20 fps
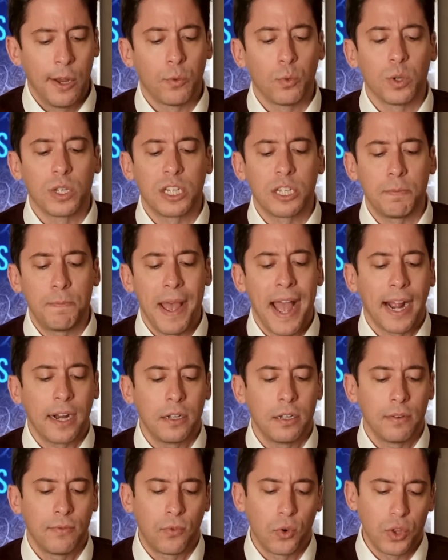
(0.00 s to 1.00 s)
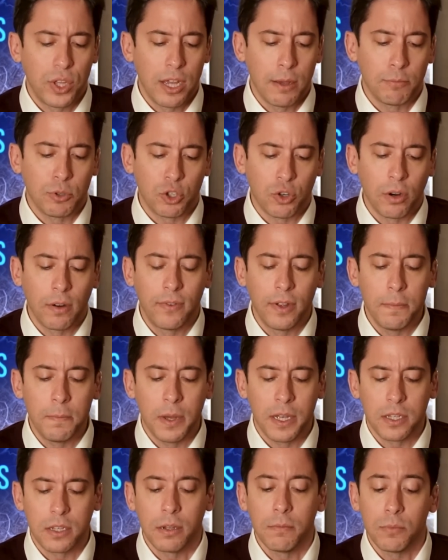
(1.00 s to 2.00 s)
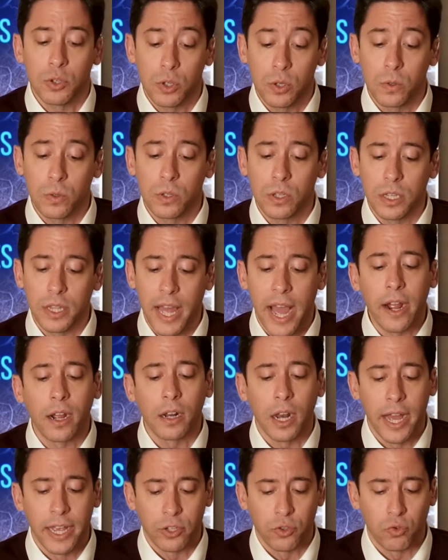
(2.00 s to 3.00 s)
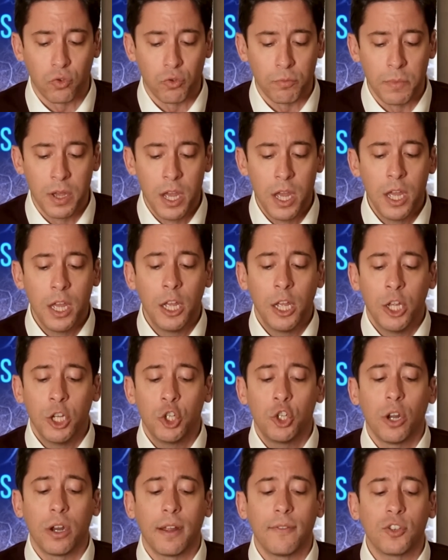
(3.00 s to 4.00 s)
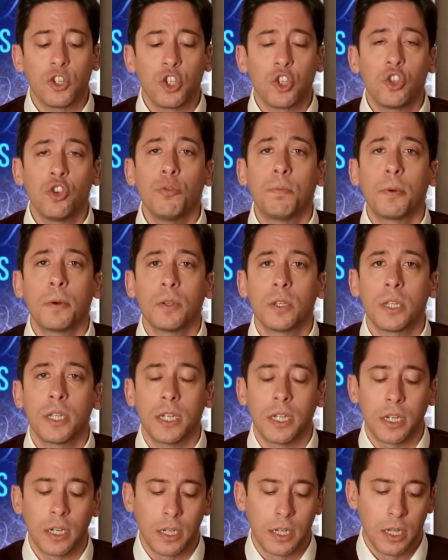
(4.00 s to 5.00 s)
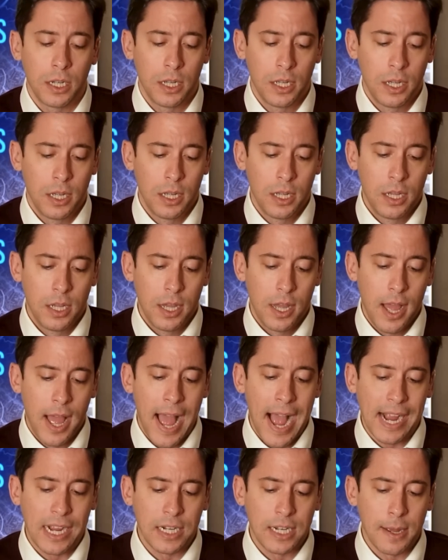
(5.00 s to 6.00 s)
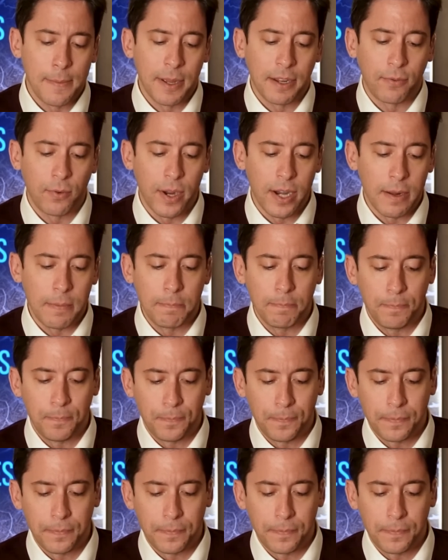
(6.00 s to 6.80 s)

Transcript: respect for the observant Muslim students in that classroom should have superseded academic freedom.